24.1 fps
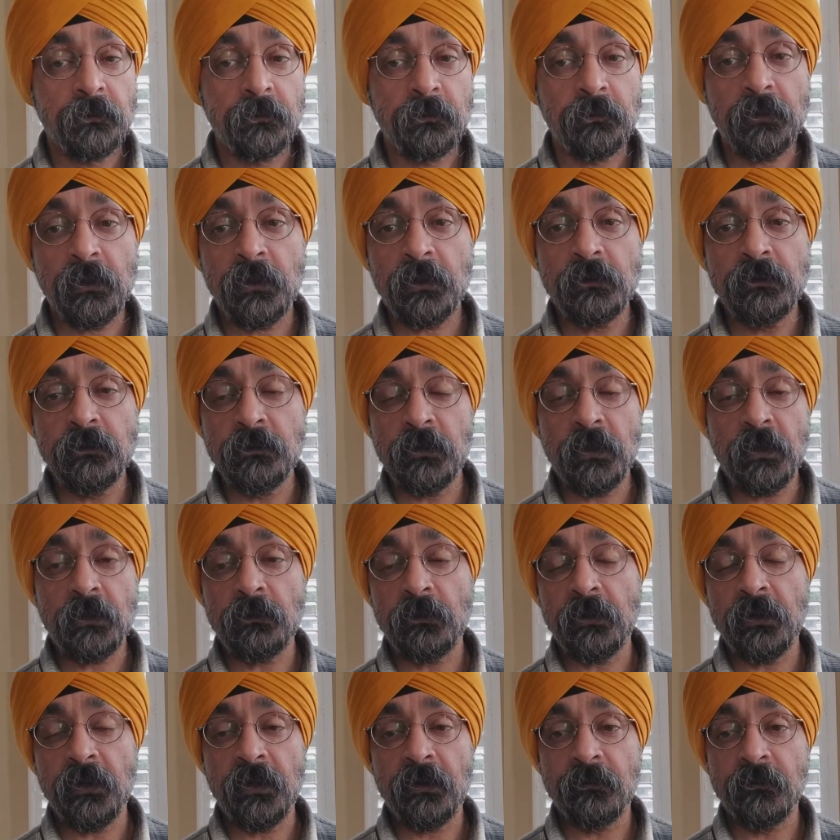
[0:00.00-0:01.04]
then you're not
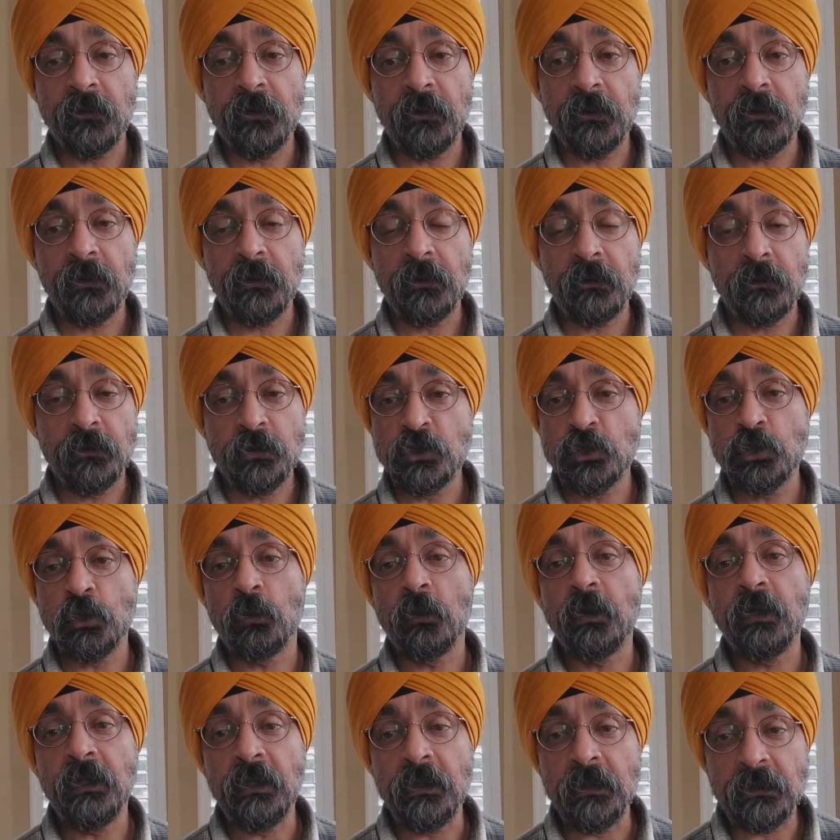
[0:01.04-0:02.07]
going to have any
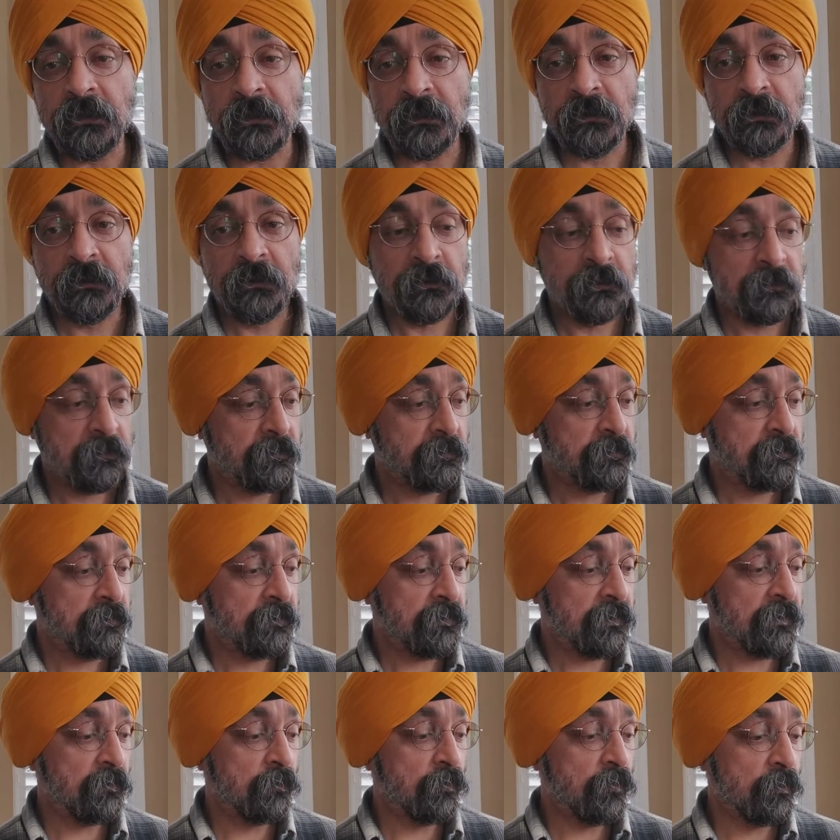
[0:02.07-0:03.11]
showings.
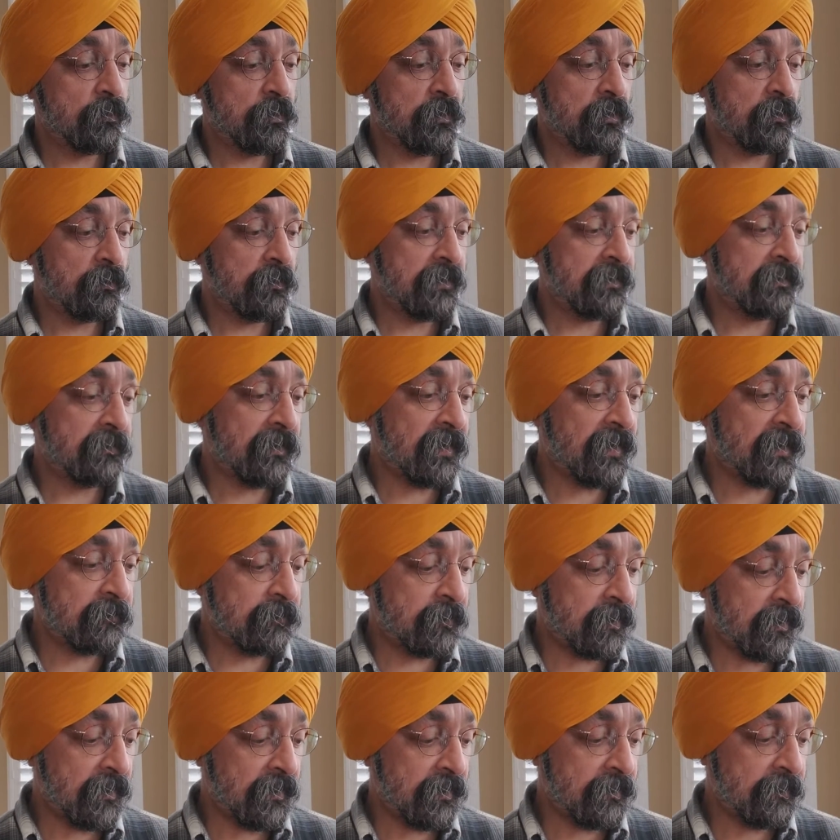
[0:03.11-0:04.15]
It would be only
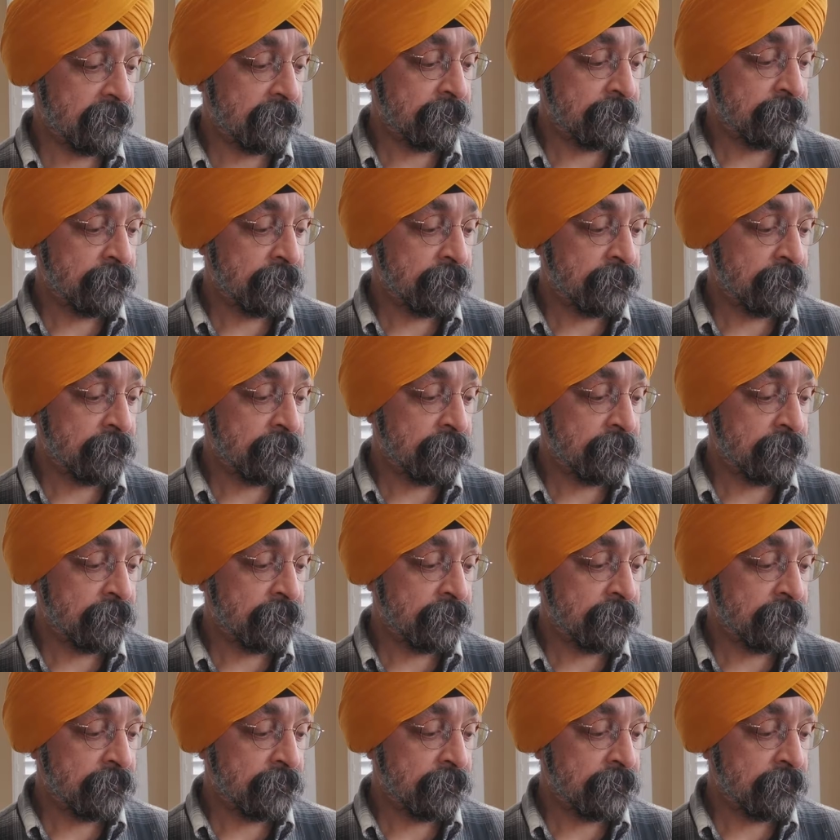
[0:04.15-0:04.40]
drive-by.